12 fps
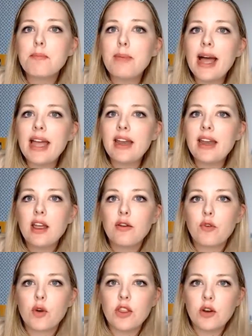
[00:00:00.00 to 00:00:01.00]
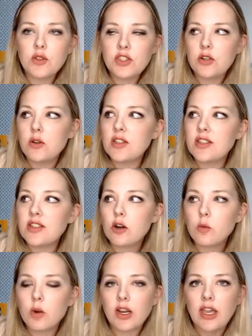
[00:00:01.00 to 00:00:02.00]
But for those students
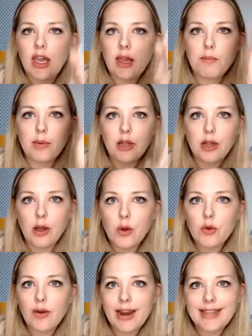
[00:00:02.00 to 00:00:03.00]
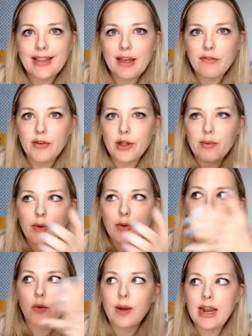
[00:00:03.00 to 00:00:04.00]
that are working below grade level, about
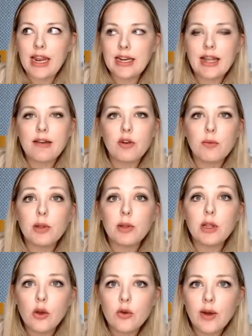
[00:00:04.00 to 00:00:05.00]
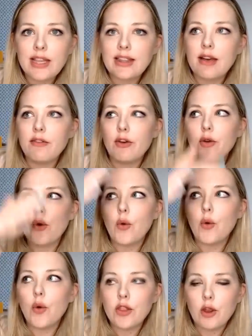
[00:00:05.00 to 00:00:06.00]
a grade level below grade level,
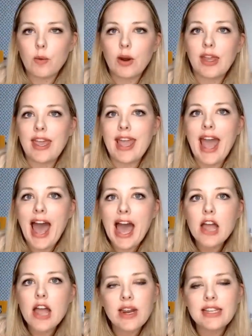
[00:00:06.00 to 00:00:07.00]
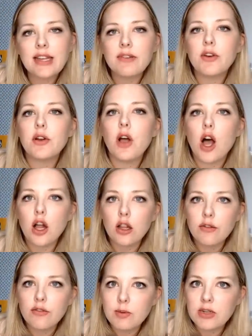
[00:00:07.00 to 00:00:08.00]
or they're working at grade level,
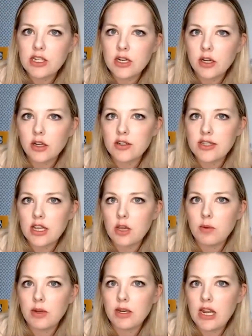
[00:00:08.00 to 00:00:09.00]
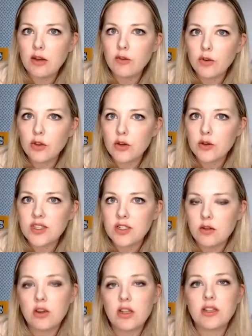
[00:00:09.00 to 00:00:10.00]
all of your materials that you would need for those
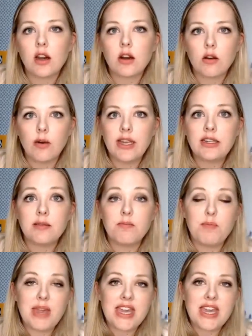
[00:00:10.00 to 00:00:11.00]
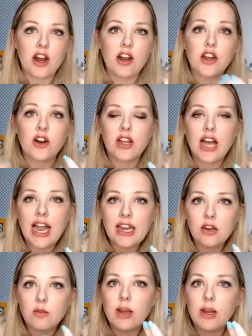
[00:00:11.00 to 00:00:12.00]
students are going to be there. Your
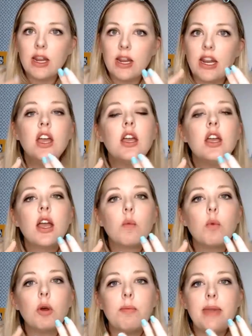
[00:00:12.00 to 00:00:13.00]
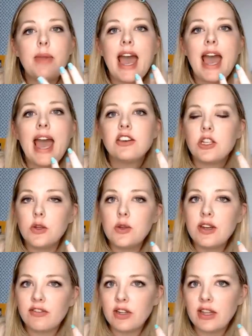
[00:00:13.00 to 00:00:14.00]
guided reading will be at
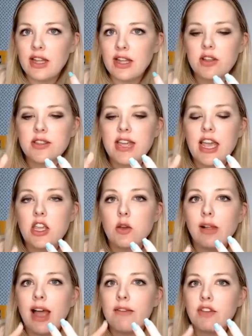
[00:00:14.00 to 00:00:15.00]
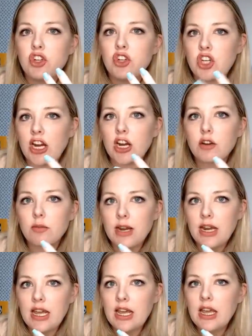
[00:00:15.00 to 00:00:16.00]
2 different levels, and you'll have a shared
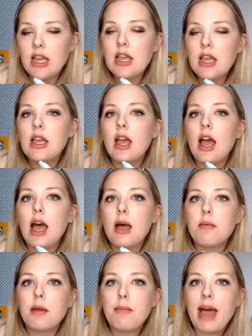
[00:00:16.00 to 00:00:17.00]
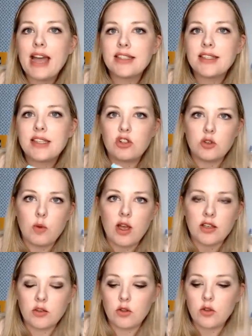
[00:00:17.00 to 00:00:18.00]
reading passage as
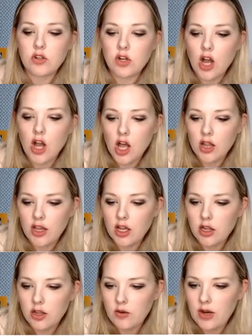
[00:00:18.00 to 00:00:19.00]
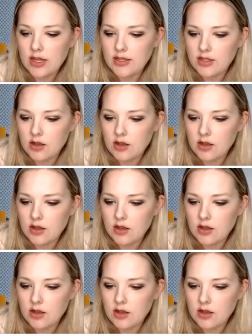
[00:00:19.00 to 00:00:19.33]
well. So those are all included.